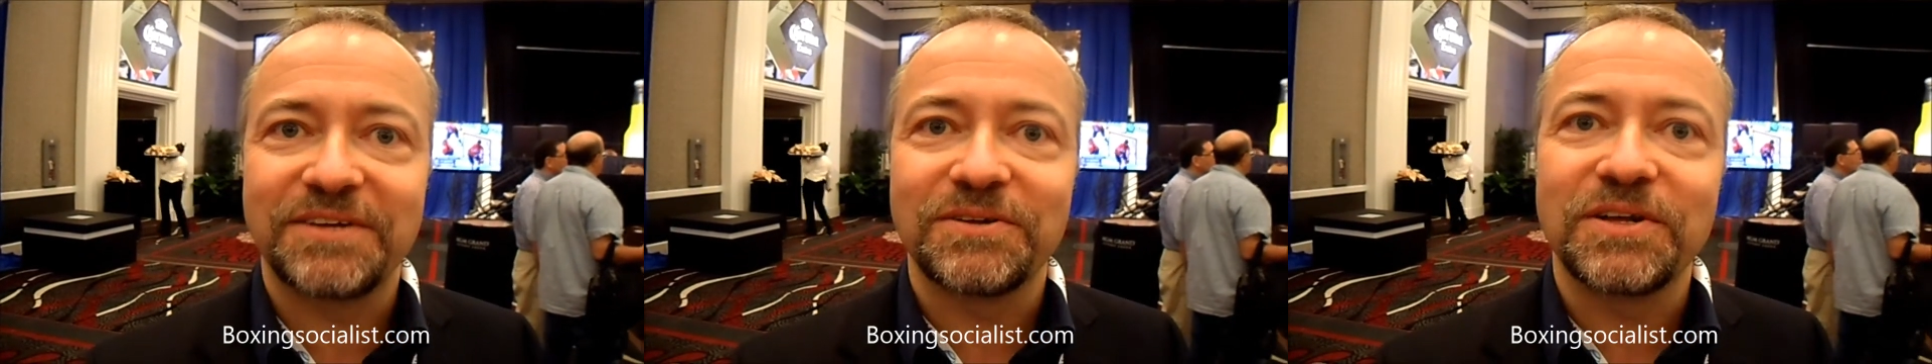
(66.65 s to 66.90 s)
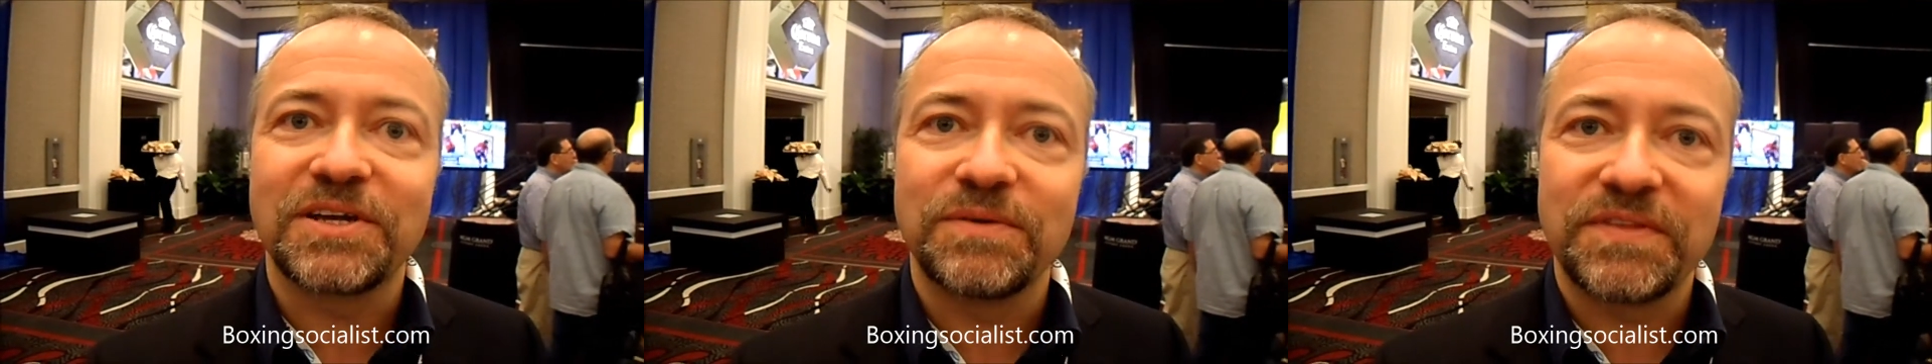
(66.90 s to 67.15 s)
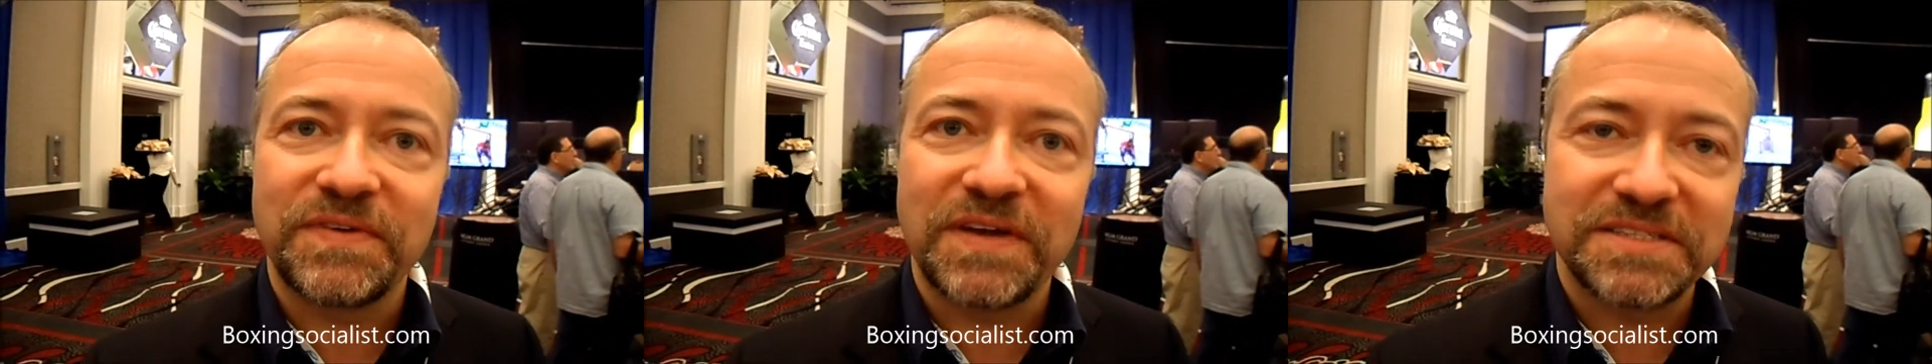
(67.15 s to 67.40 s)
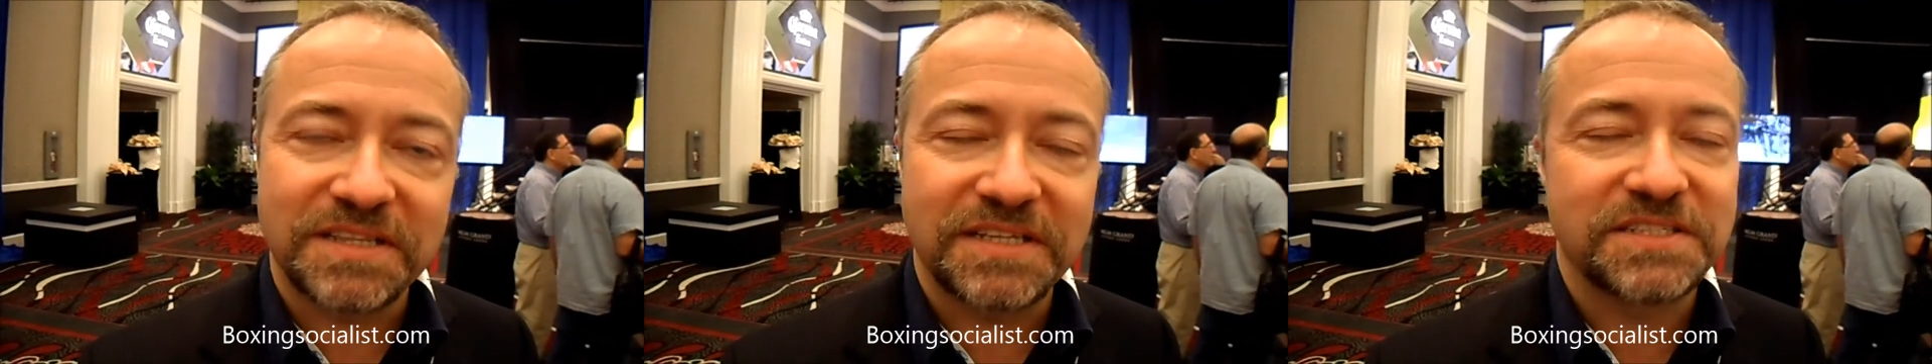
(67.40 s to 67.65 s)
and you'll look at the
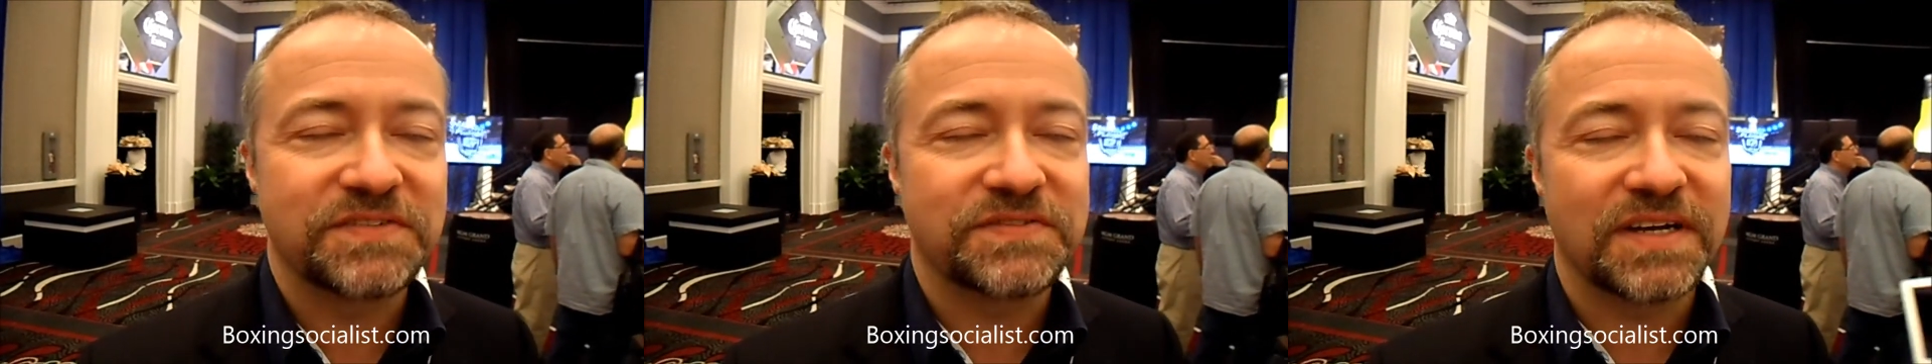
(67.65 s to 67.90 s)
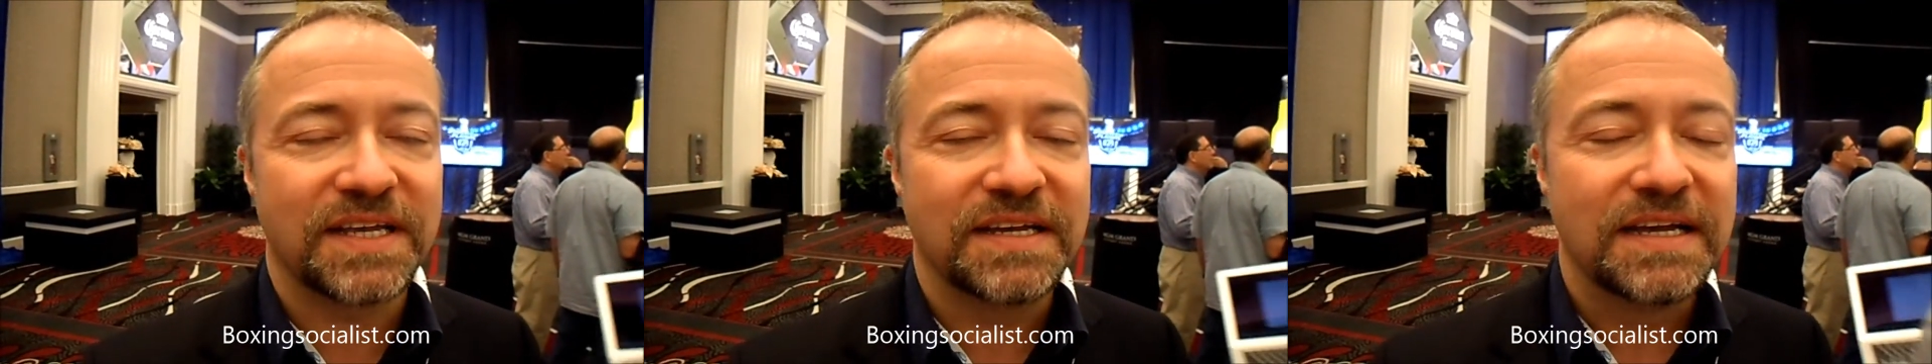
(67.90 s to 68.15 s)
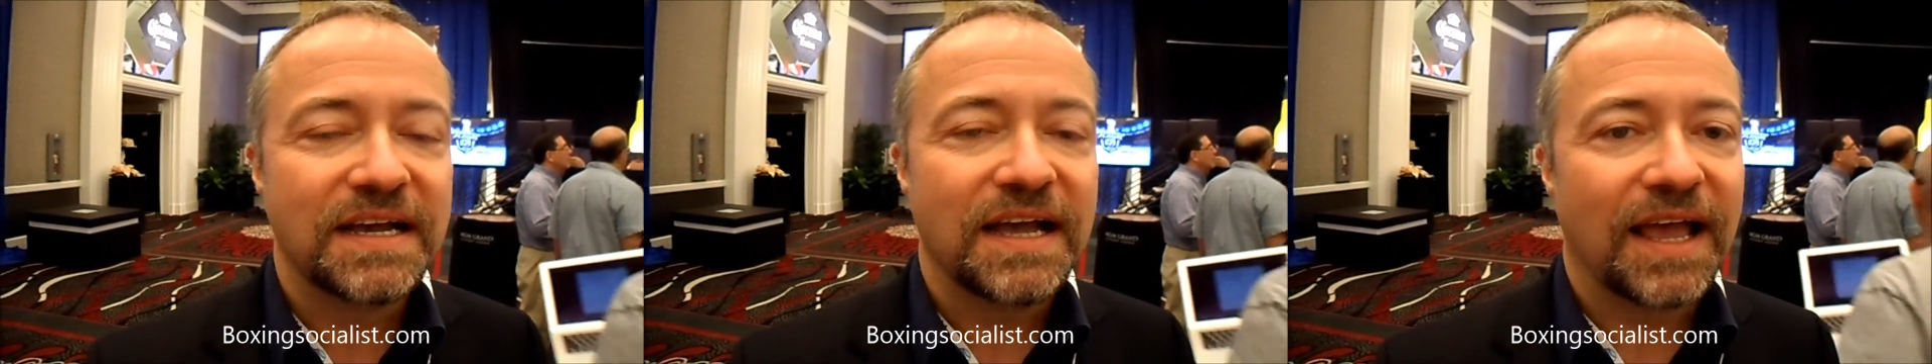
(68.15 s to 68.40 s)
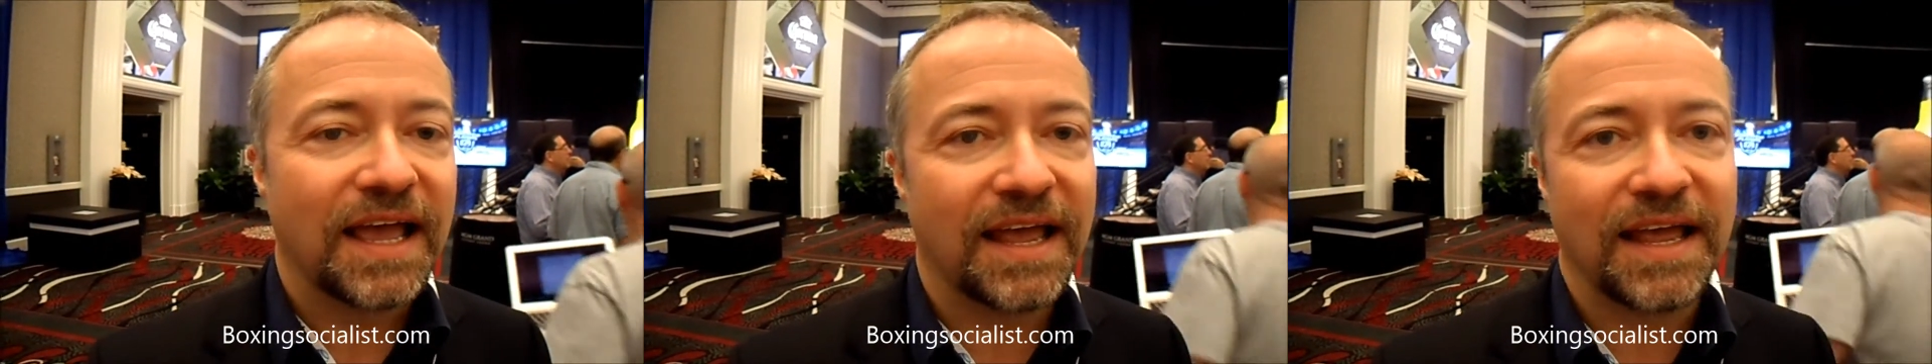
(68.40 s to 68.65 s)
fights that they did fight,
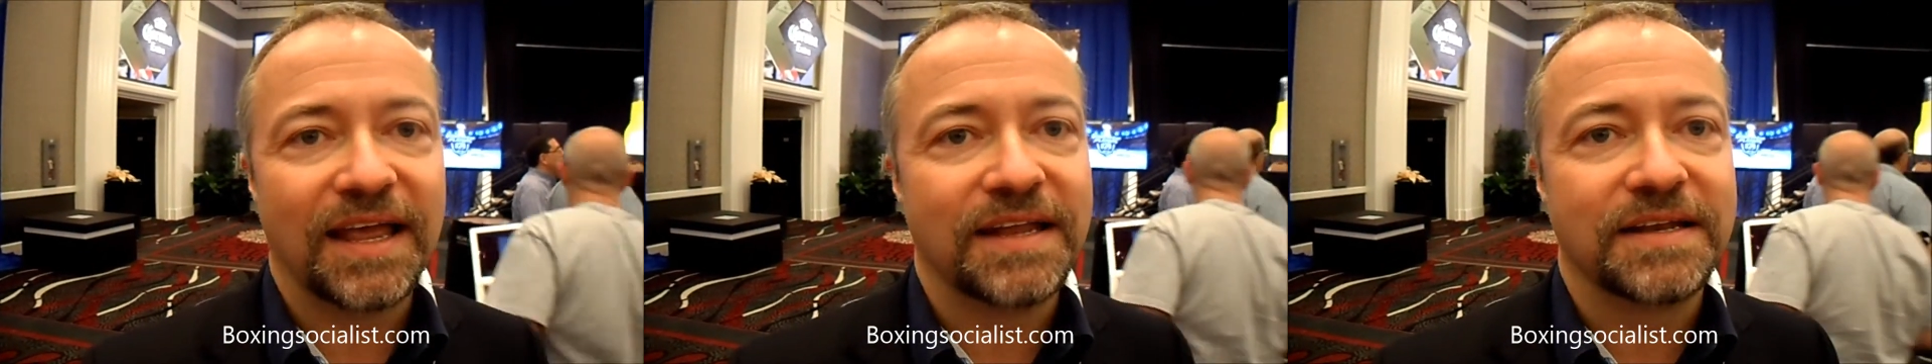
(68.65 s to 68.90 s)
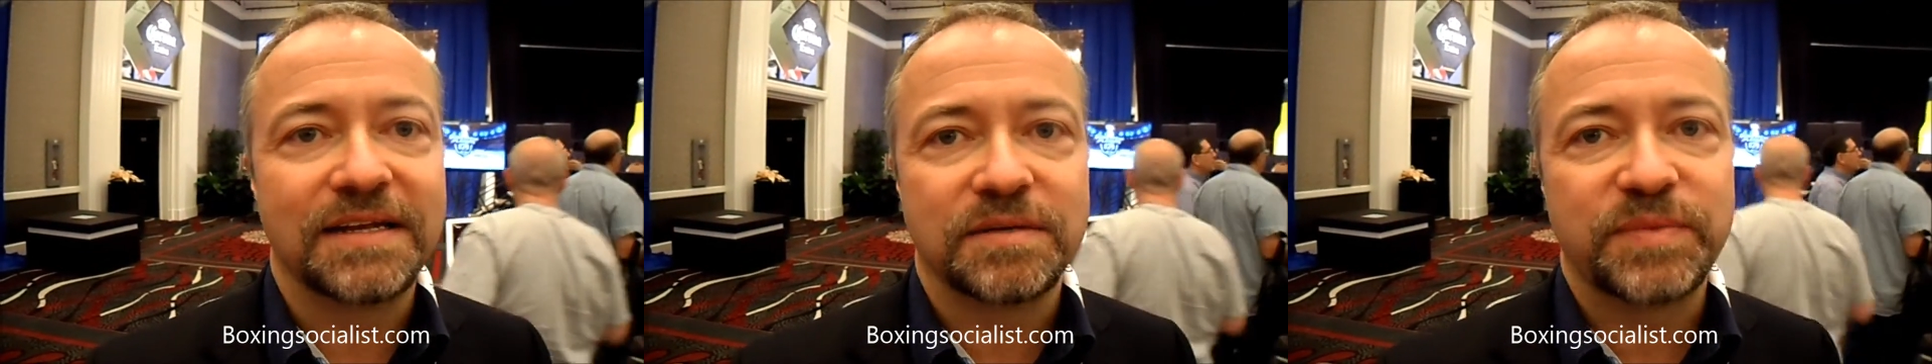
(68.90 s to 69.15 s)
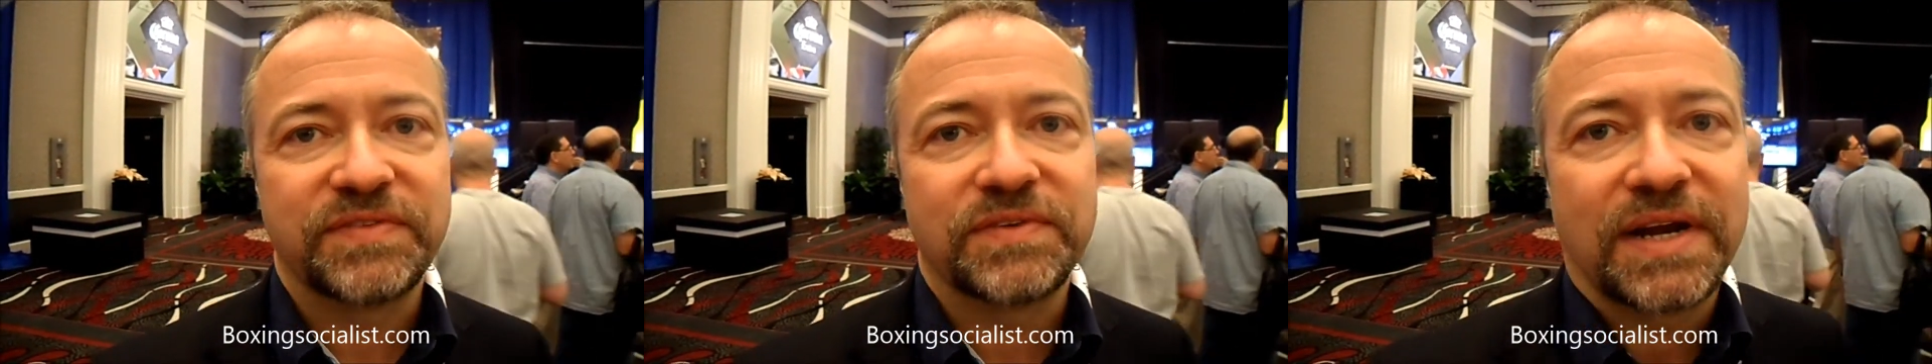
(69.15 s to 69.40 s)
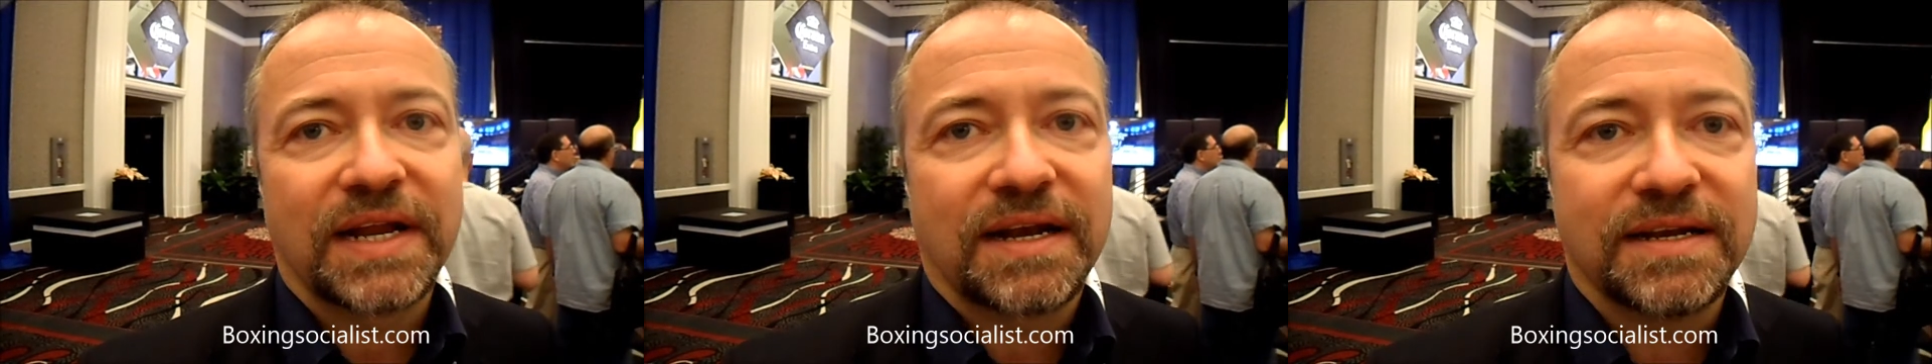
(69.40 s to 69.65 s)
and, and it'll be
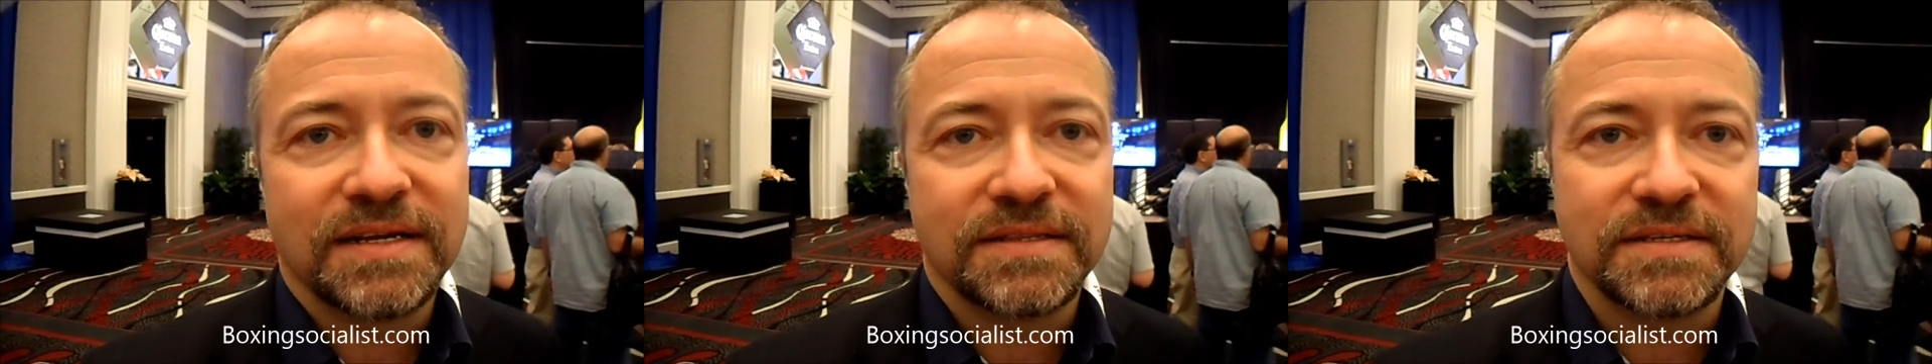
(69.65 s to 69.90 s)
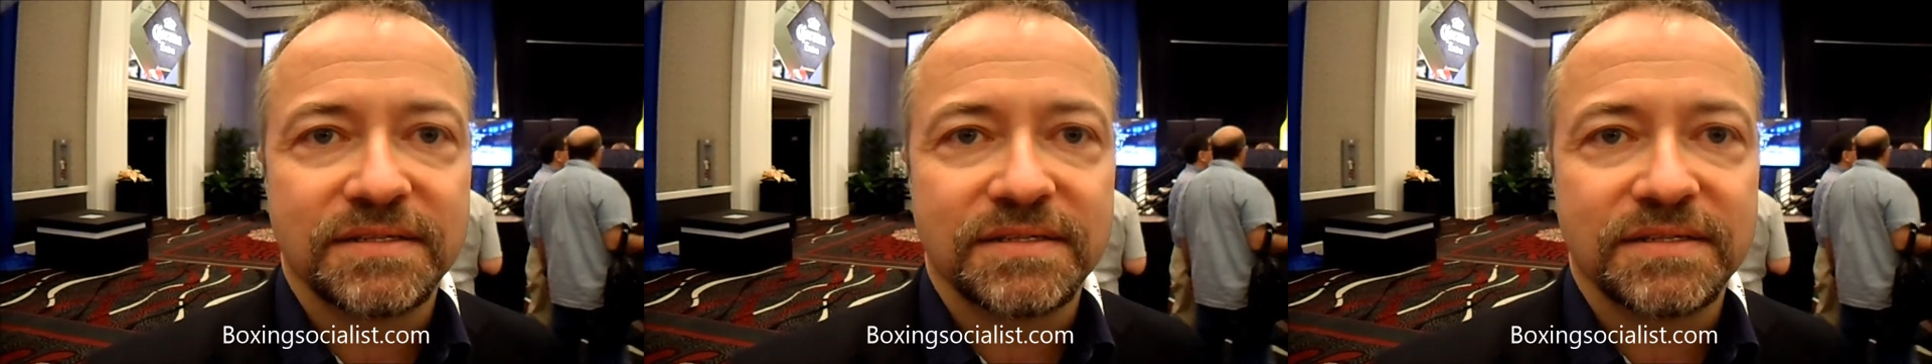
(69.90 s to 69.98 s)
very clear